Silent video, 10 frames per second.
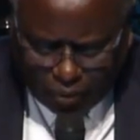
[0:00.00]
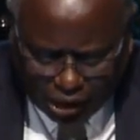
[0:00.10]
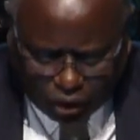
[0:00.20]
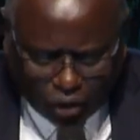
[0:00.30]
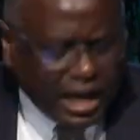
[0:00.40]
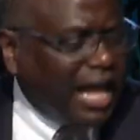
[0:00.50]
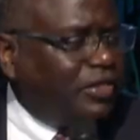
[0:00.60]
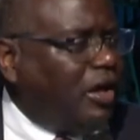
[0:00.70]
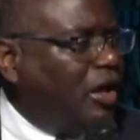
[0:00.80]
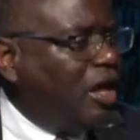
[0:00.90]
When they look at
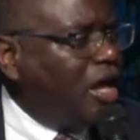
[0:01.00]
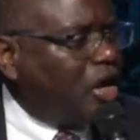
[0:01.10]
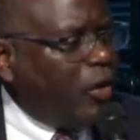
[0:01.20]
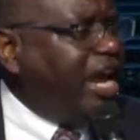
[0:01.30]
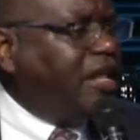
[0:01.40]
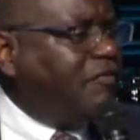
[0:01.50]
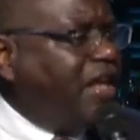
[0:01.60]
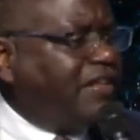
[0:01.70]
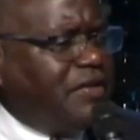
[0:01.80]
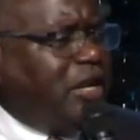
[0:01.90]
the great
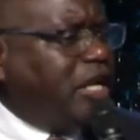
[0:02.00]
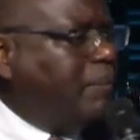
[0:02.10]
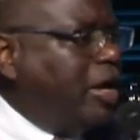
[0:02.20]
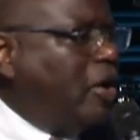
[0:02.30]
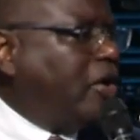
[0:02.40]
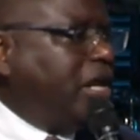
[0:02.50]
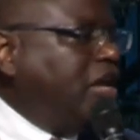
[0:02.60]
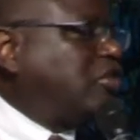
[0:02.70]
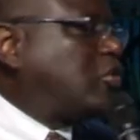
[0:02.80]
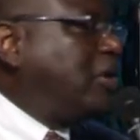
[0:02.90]
events, even in American
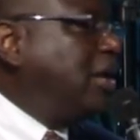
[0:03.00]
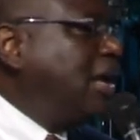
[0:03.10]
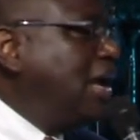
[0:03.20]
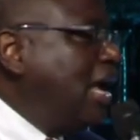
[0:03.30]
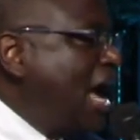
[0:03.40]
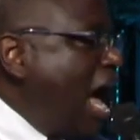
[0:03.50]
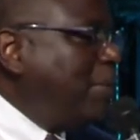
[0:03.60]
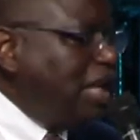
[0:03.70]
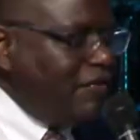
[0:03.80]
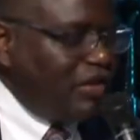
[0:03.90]
history, I
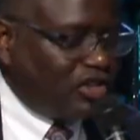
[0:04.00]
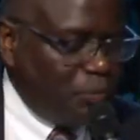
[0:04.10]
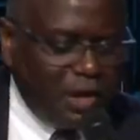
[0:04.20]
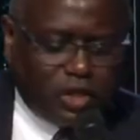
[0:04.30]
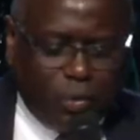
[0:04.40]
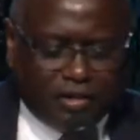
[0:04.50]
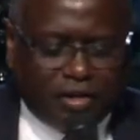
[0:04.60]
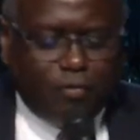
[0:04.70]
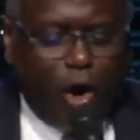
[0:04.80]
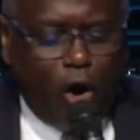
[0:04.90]
believe a Smith was
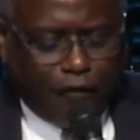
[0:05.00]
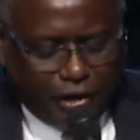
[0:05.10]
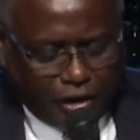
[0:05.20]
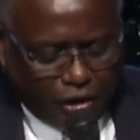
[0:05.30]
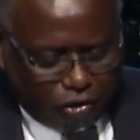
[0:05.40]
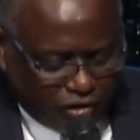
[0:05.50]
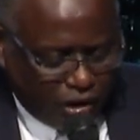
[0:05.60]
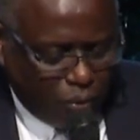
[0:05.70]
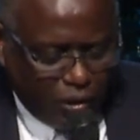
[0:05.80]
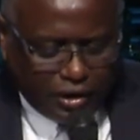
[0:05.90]
involved in there
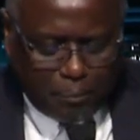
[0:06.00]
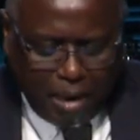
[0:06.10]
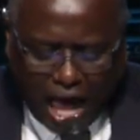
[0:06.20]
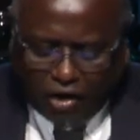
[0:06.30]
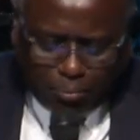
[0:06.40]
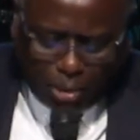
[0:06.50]
somewhere. The Battle of